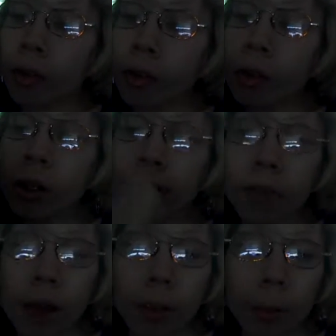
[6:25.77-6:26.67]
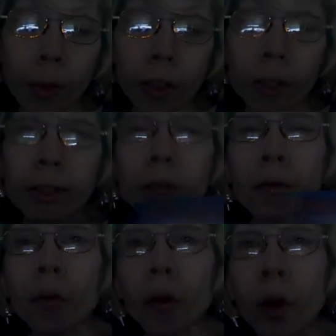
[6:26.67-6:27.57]
The third and final book is a
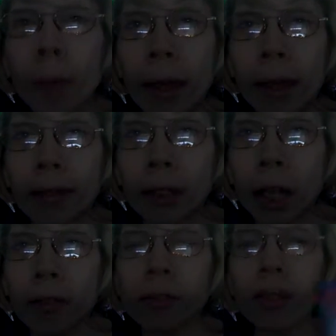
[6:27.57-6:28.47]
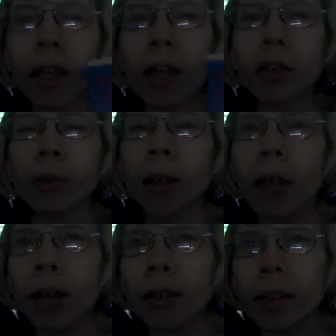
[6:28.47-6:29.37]
romance novel. Can you
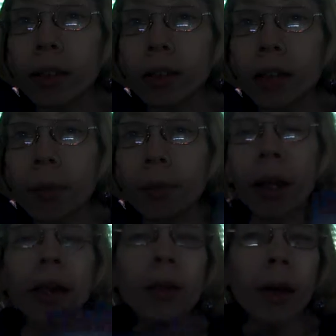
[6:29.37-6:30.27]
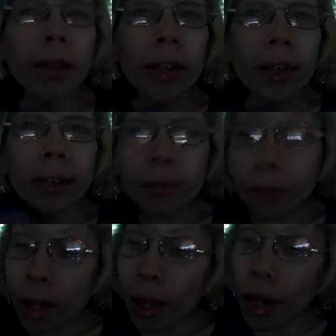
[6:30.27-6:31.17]
handle the excitement? I know I can't.
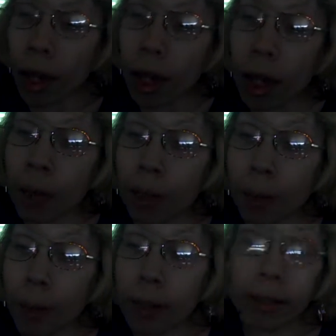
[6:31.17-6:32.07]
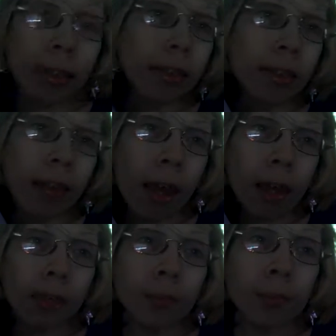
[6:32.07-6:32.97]
It's by Lynsay
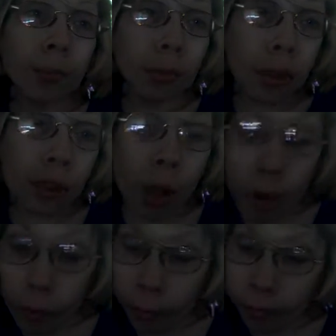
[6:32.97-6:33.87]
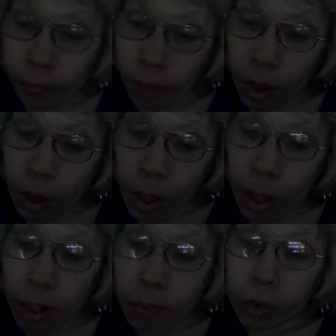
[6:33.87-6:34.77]
Sands, pretty good author,
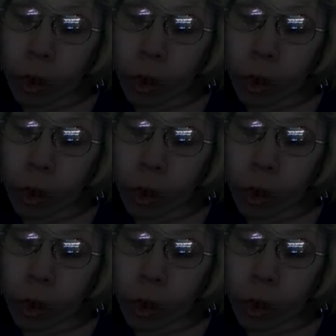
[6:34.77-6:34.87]
and it's